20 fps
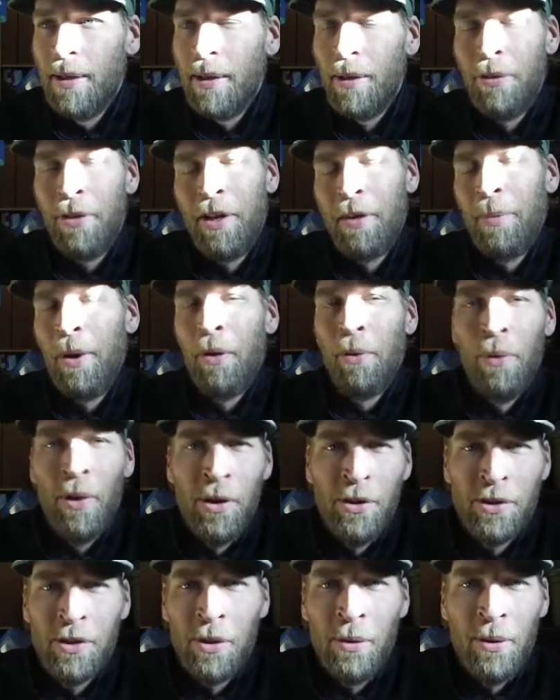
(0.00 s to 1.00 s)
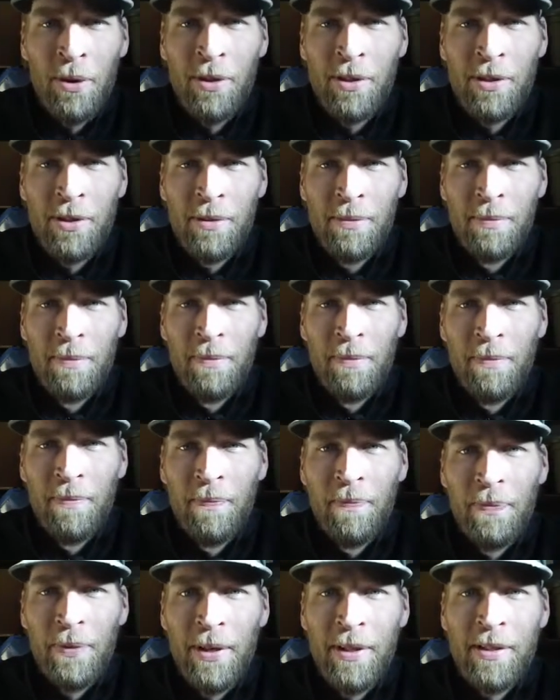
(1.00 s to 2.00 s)
Now think about rose quartz.
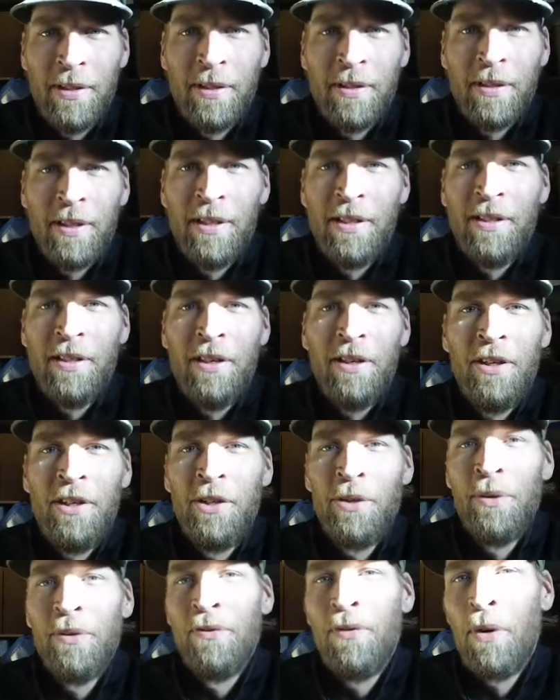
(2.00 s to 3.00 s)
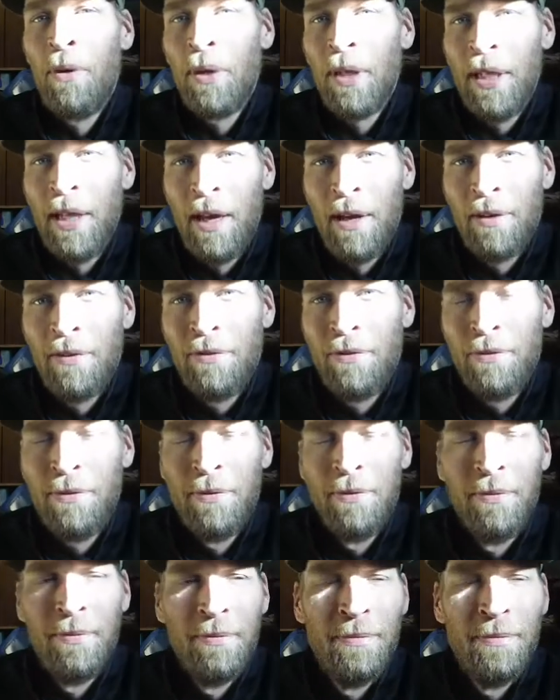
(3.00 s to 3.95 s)
It's considered to invoke love.